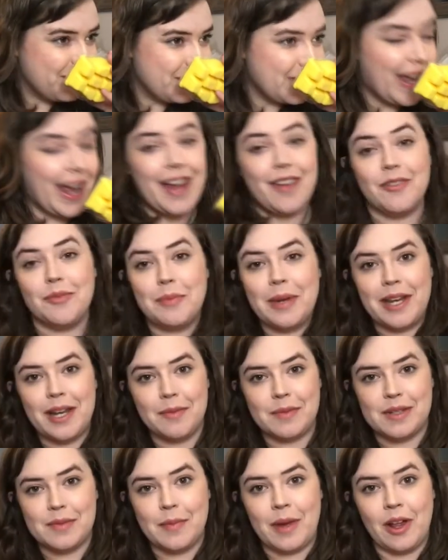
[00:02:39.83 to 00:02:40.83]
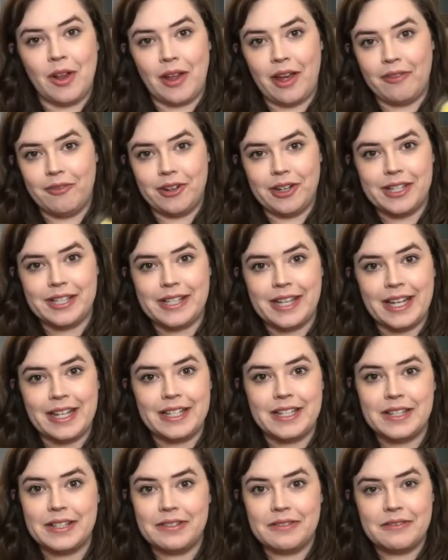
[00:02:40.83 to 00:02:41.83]
I haven't made him smell every
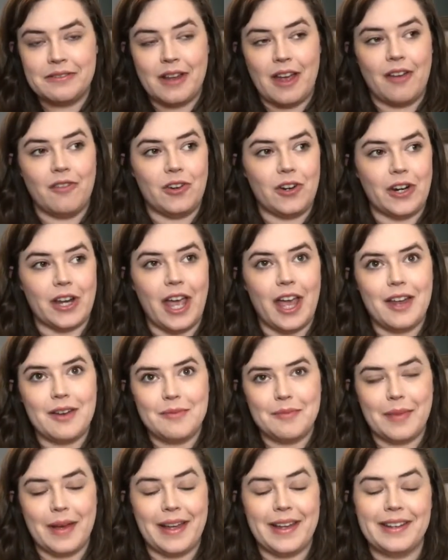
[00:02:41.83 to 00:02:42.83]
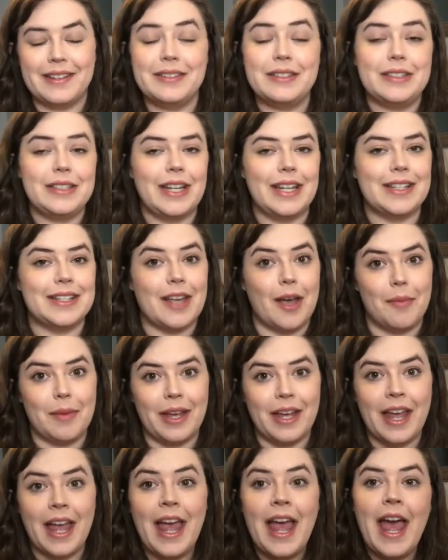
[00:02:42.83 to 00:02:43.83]
scent ever yet, but it's
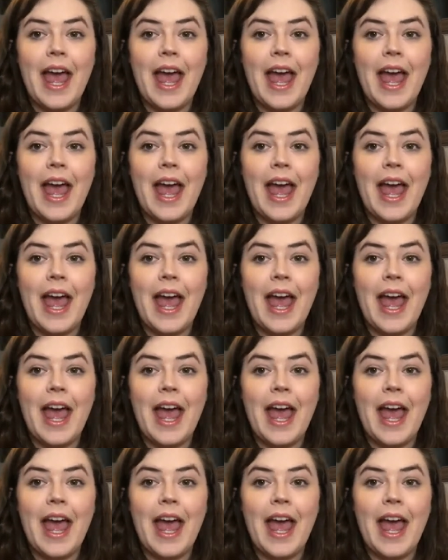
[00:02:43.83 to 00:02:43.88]
coming.